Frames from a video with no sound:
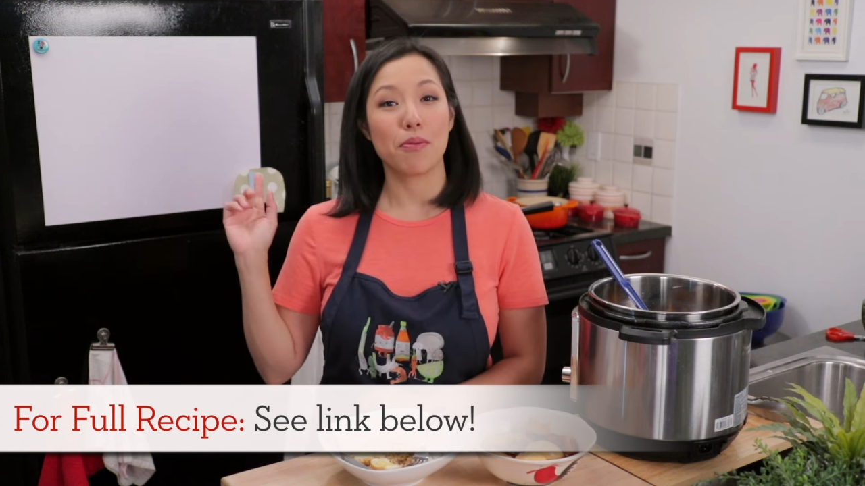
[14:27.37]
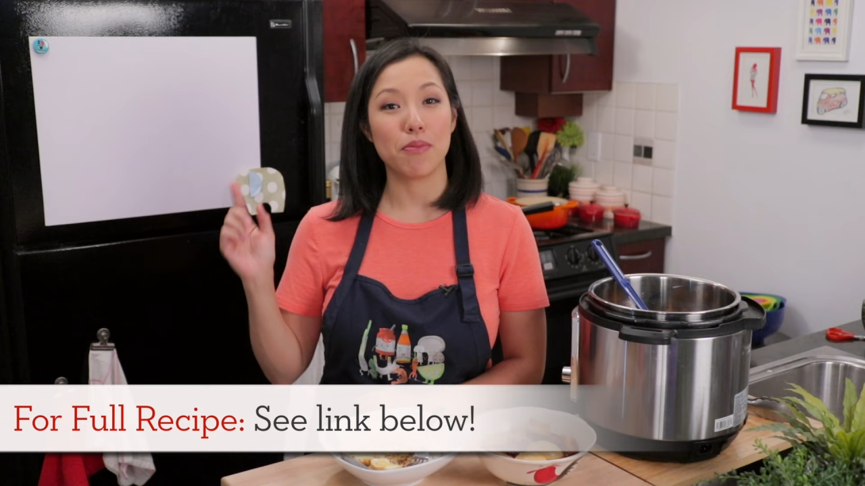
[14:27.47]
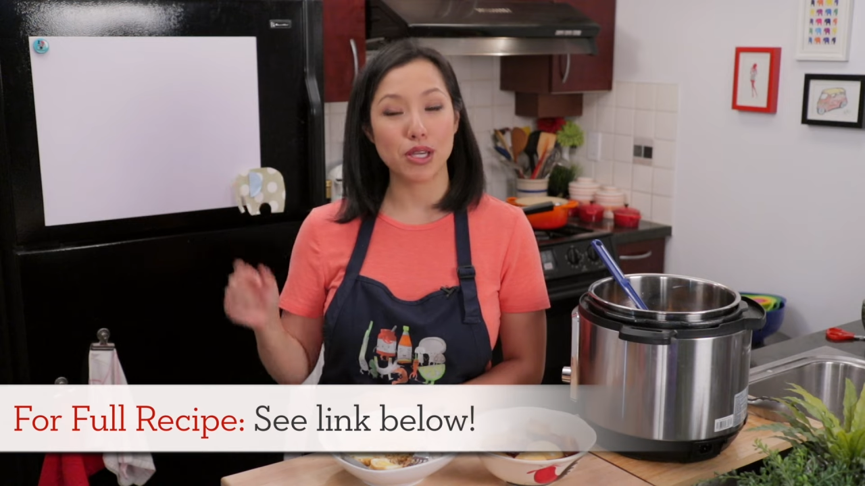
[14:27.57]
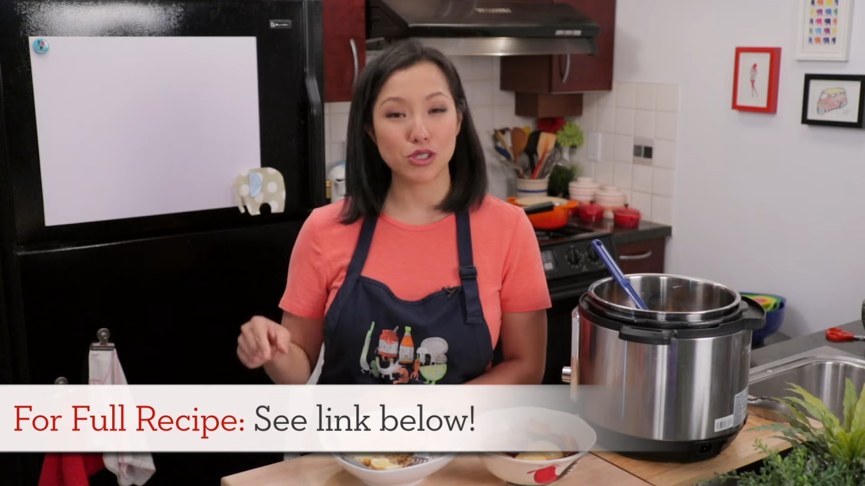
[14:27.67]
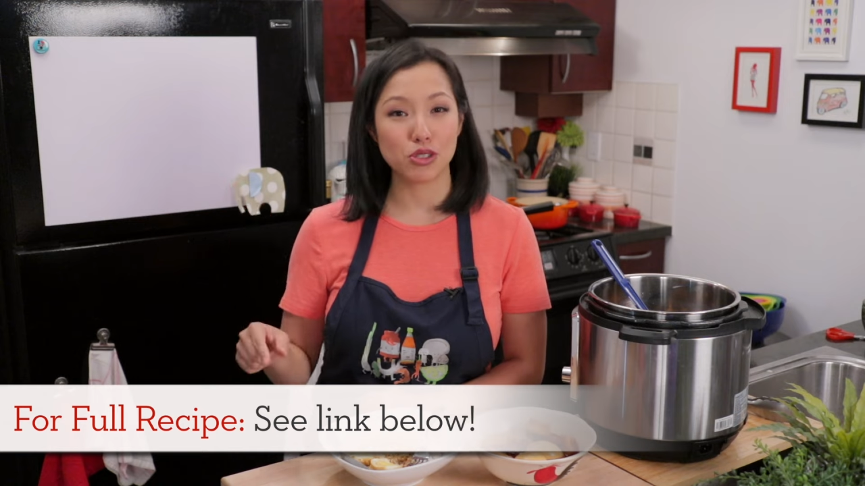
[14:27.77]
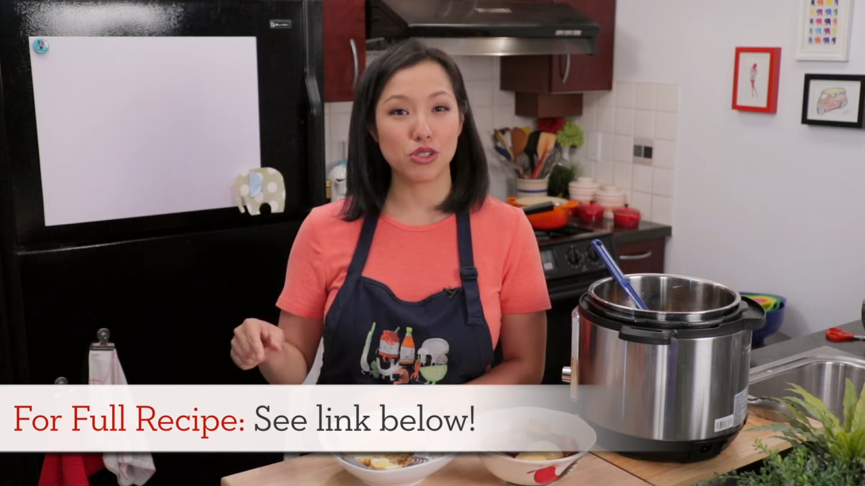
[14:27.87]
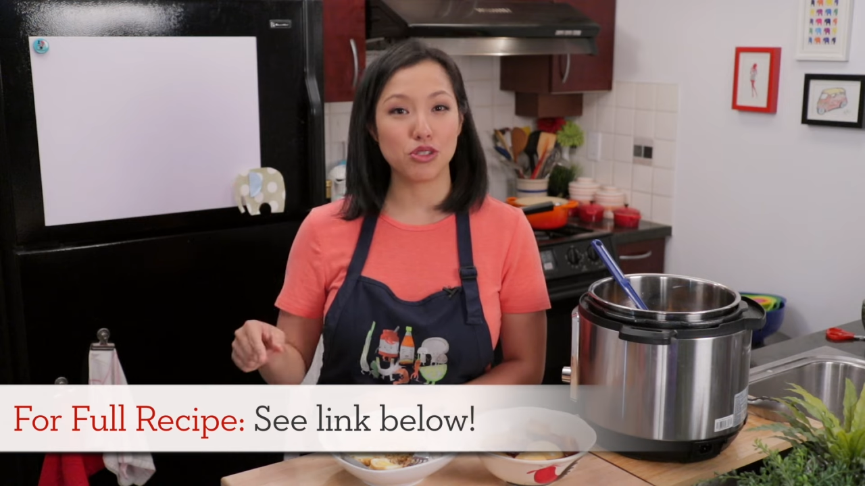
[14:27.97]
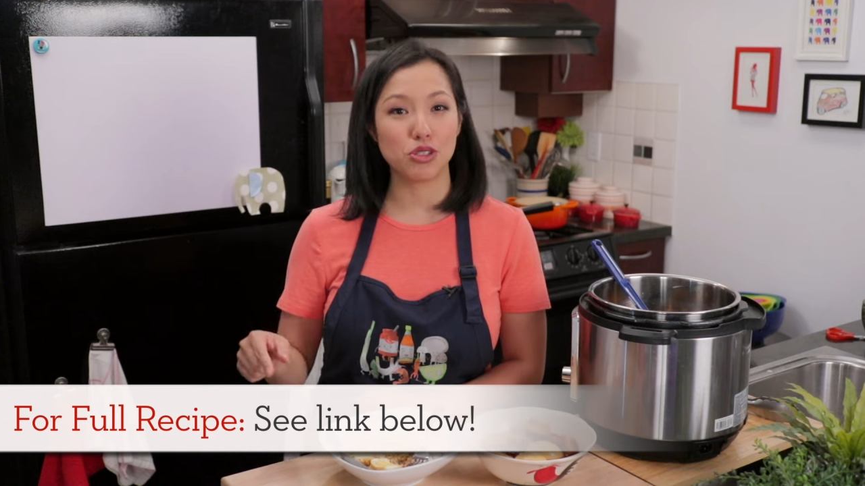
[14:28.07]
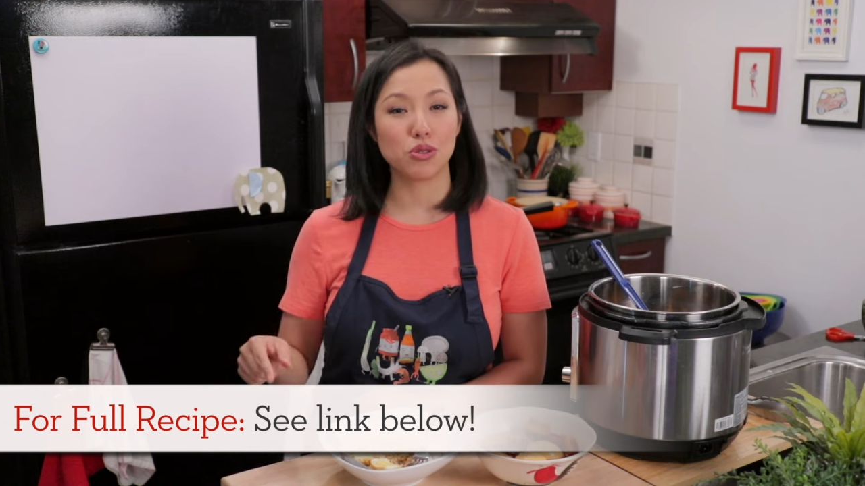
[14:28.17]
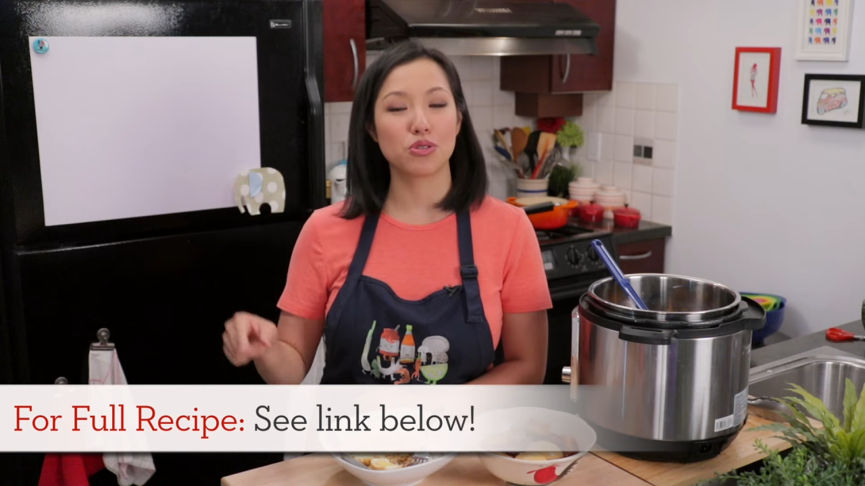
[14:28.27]
make sure you
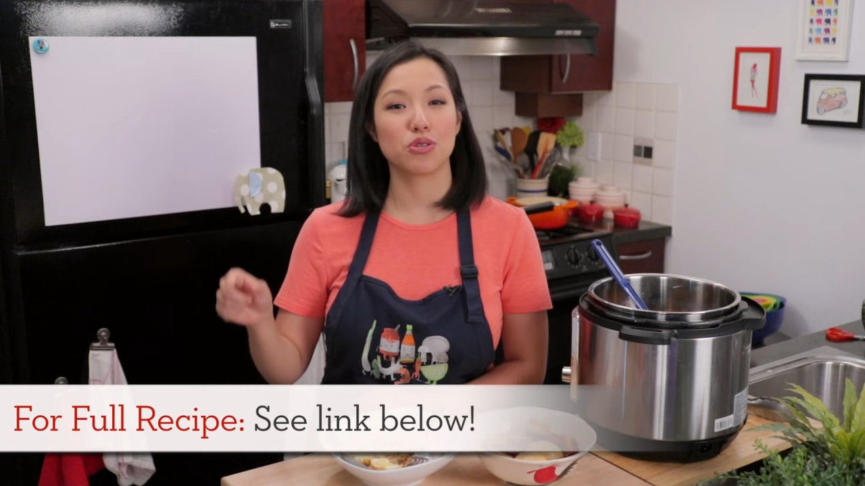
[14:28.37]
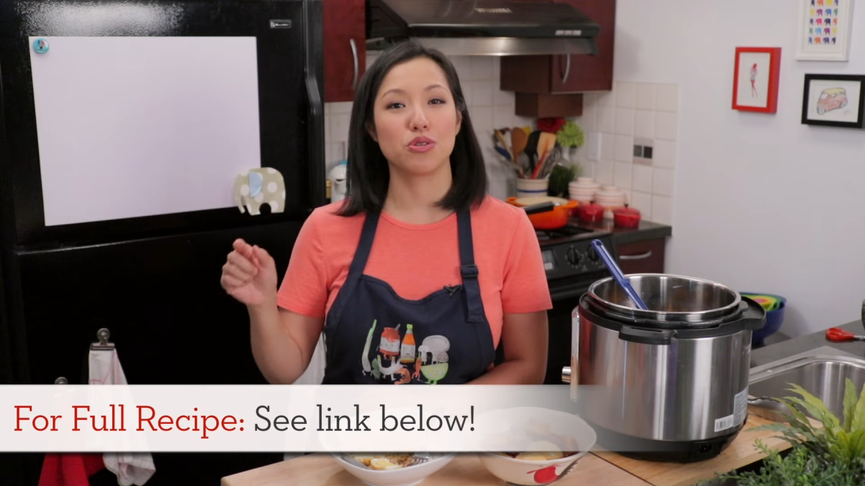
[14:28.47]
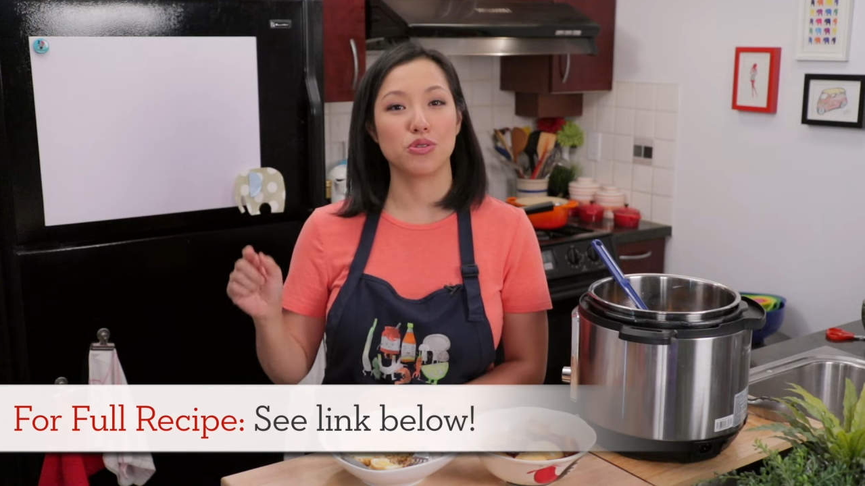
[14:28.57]
do so you